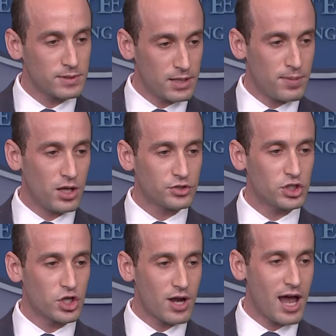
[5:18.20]
by the policy
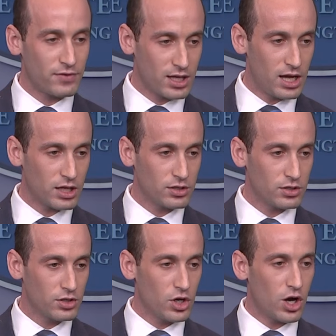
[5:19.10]
you're advocating
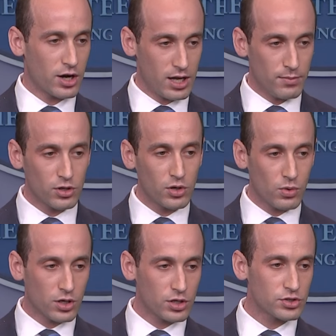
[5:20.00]
are immigrant
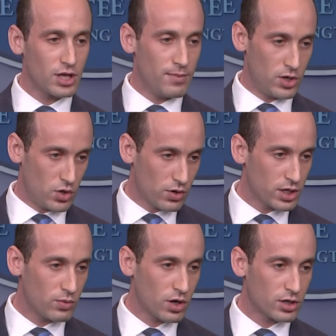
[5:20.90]
workers and minority
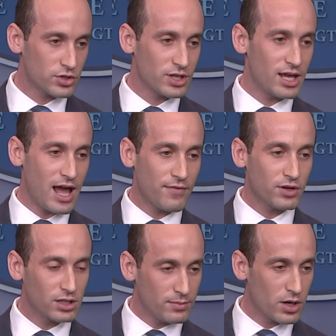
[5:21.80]
workers and
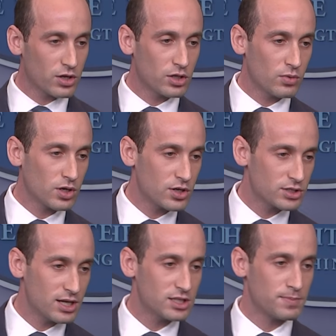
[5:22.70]
African American workers
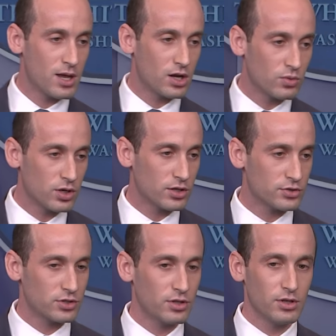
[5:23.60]
and Hispanic
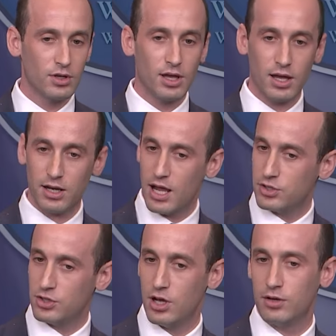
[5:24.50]
workers. and it has
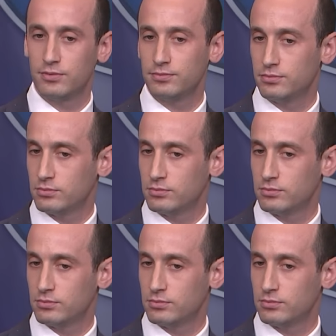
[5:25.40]
African American